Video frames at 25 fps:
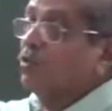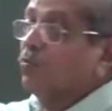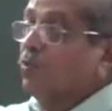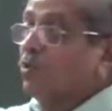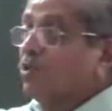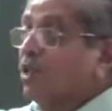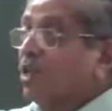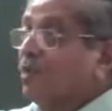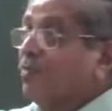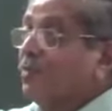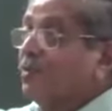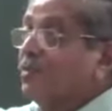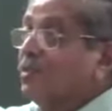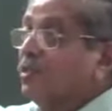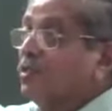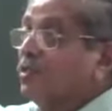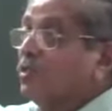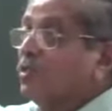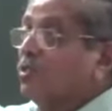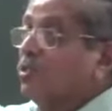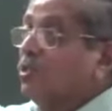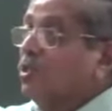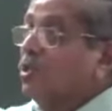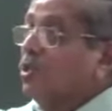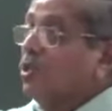both are present.
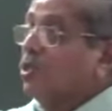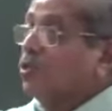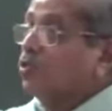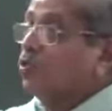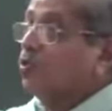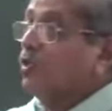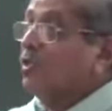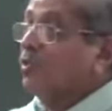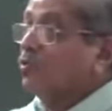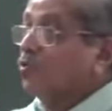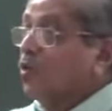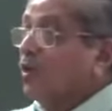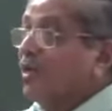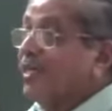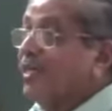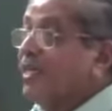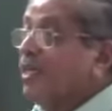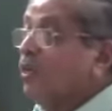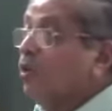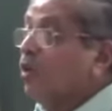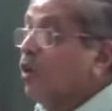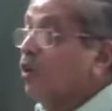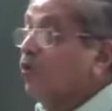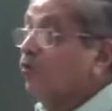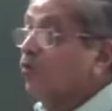So it is called
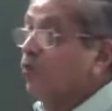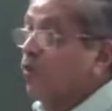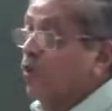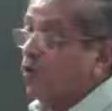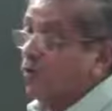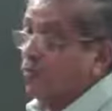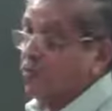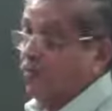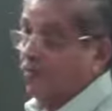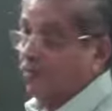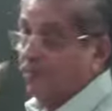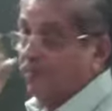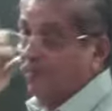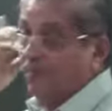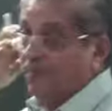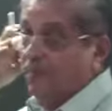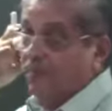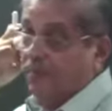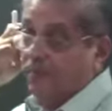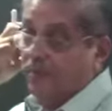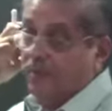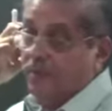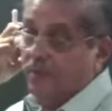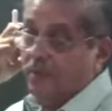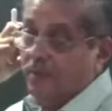enol form.
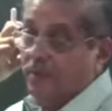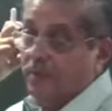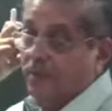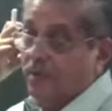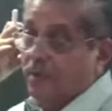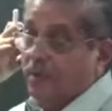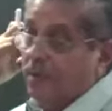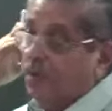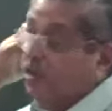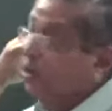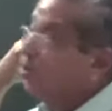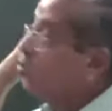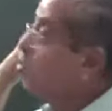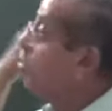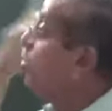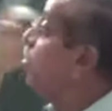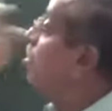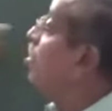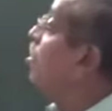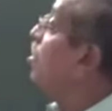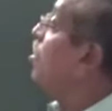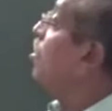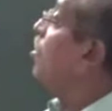So